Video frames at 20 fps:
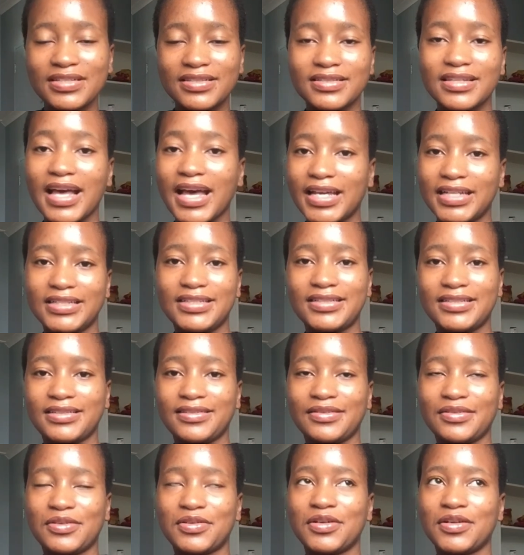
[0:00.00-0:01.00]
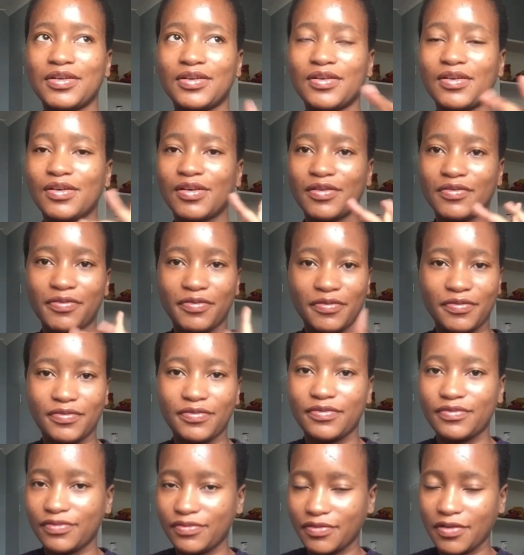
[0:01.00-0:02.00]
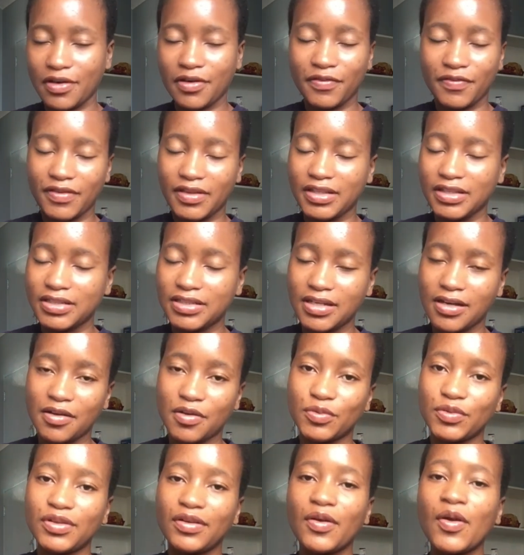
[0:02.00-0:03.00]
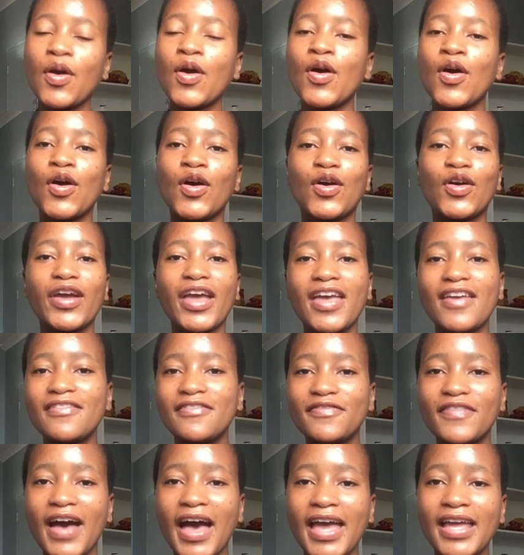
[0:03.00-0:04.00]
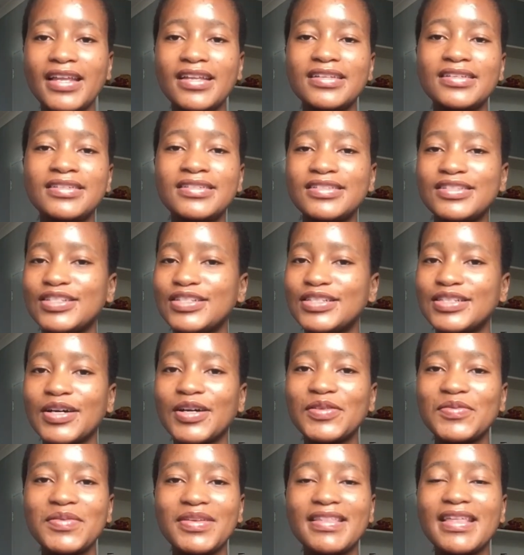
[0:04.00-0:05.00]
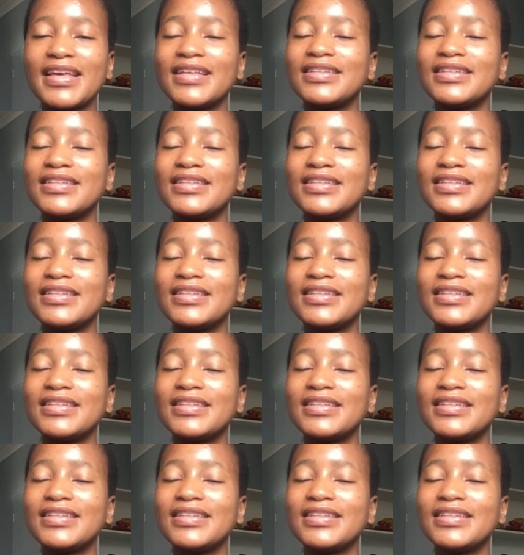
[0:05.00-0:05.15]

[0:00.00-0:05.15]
side of the town. Okay, fine. She told me